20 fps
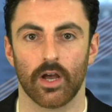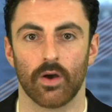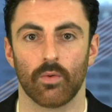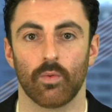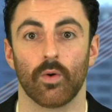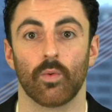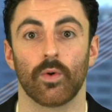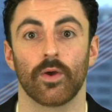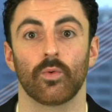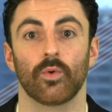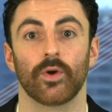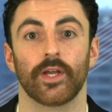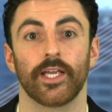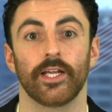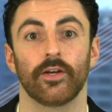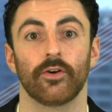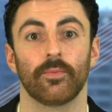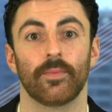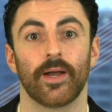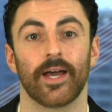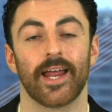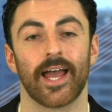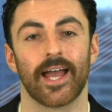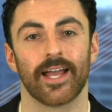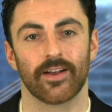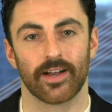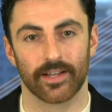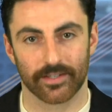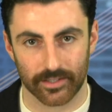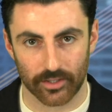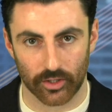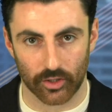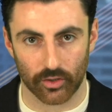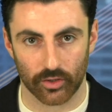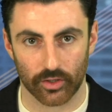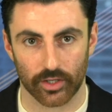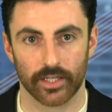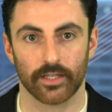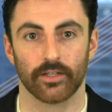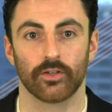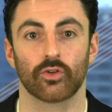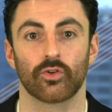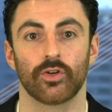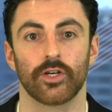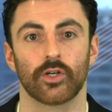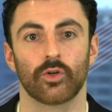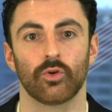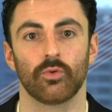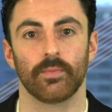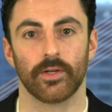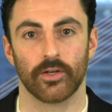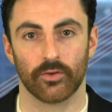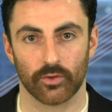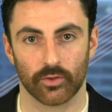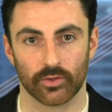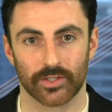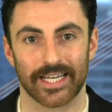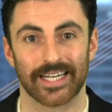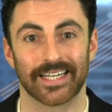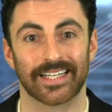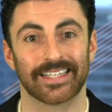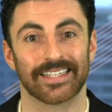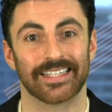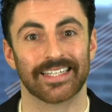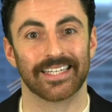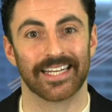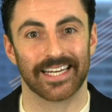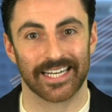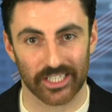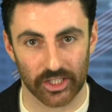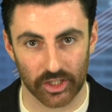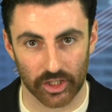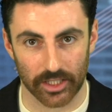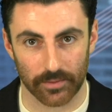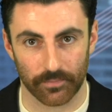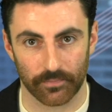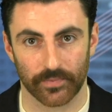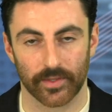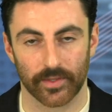where we will hear about AI security, critical minerals, and clean energy.